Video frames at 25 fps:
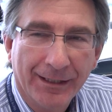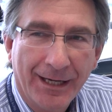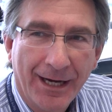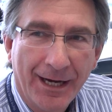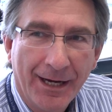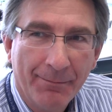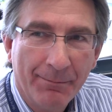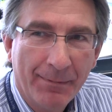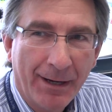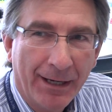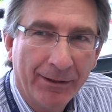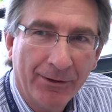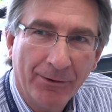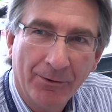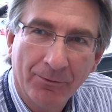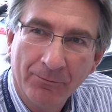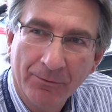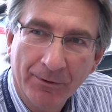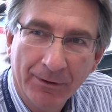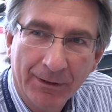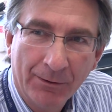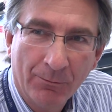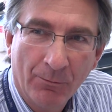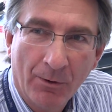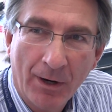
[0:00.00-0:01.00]
Um, I don't
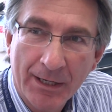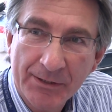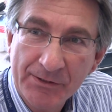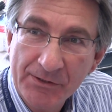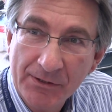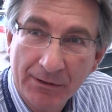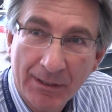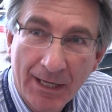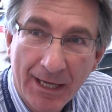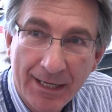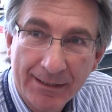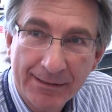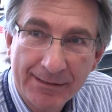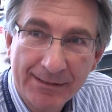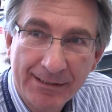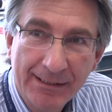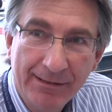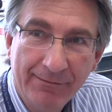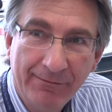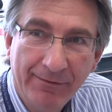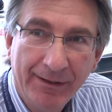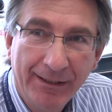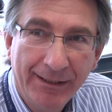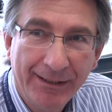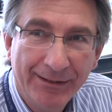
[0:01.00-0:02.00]
really watch a lot of
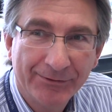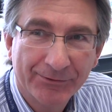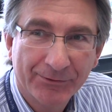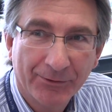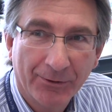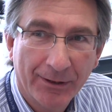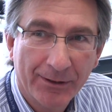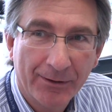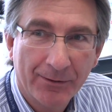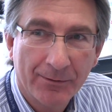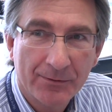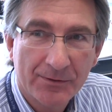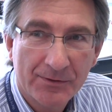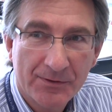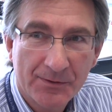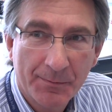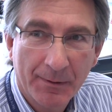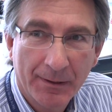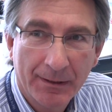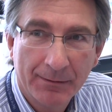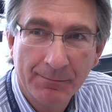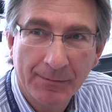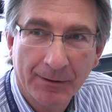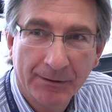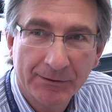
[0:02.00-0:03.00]
TV, so I don't
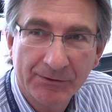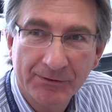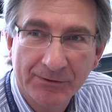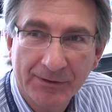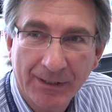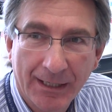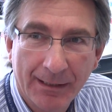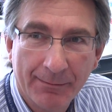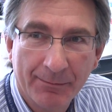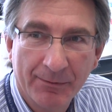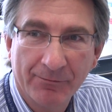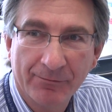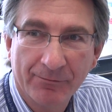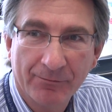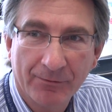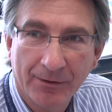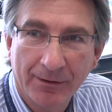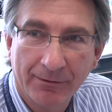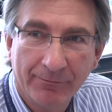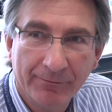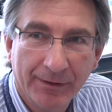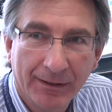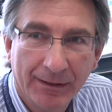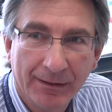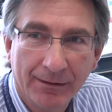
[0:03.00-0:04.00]
spend much time in front
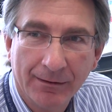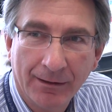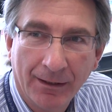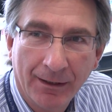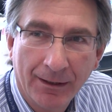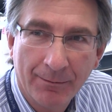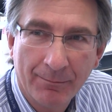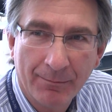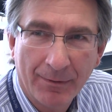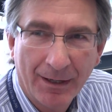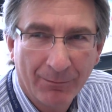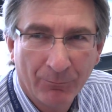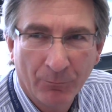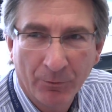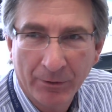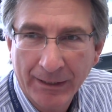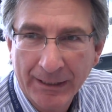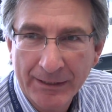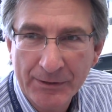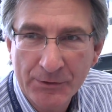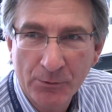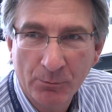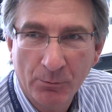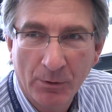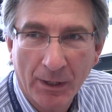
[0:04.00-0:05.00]
of it. Um, when
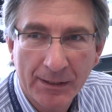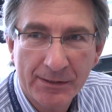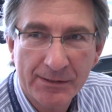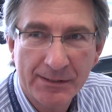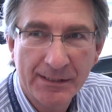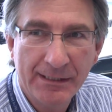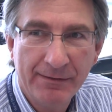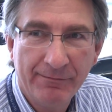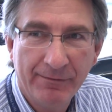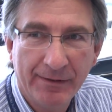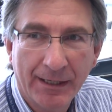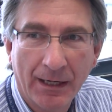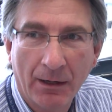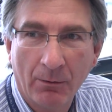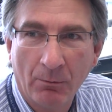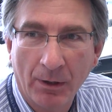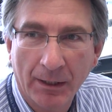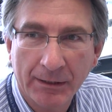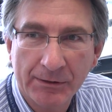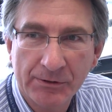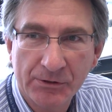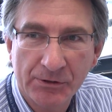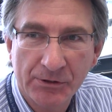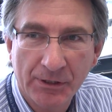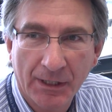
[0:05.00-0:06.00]
I do watch TV, I'll
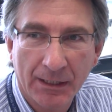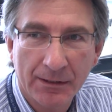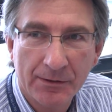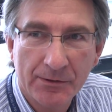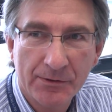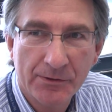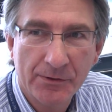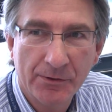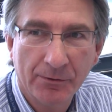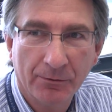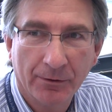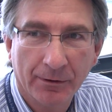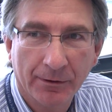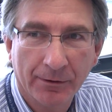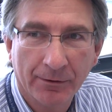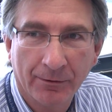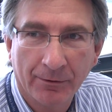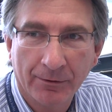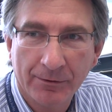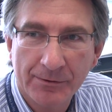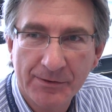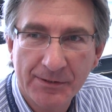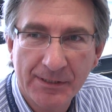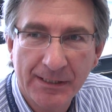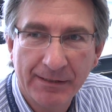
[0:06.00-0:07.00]
watch Jon Stewart
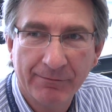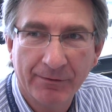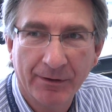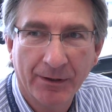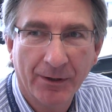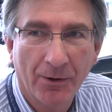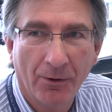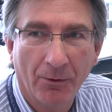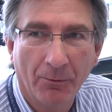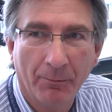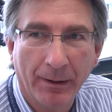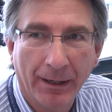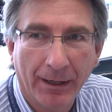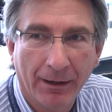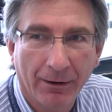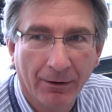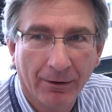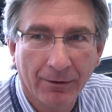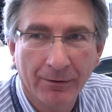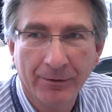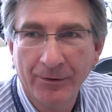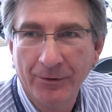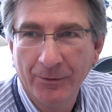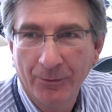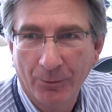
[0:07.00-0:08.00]
or Stephen
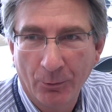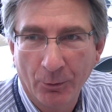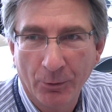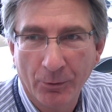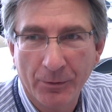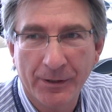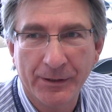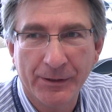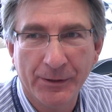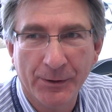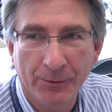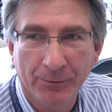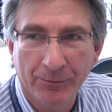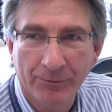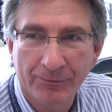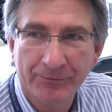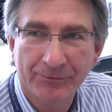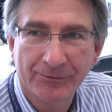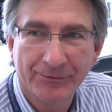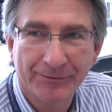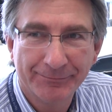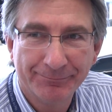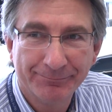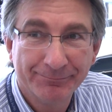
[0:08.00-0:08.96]
Colbert or the news.